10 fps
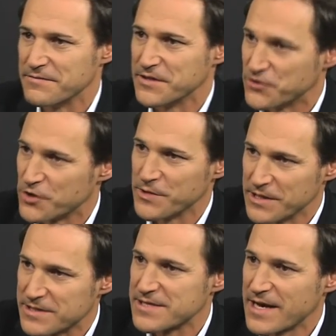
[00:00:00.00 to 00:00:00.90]

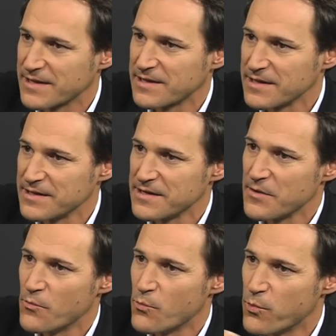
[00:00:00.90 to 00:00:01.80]
determine exactly
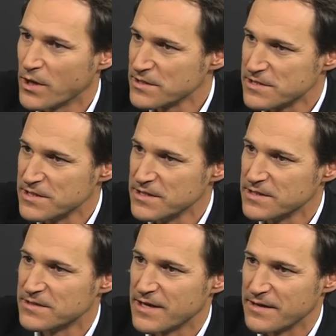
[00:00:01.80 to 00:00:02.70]
what is
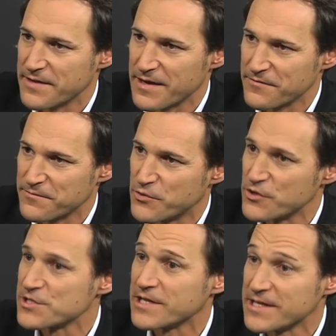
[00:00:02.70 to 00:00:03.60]
needed and have
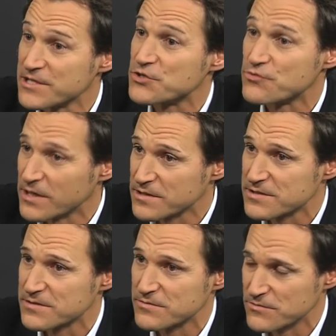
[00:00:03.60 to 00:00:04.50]
personalized
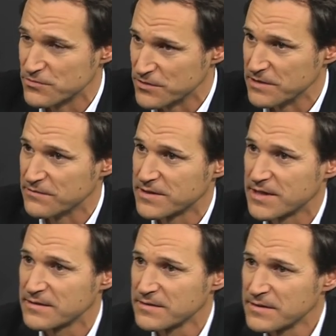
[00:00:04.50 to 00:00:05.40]
drugs to deal with that?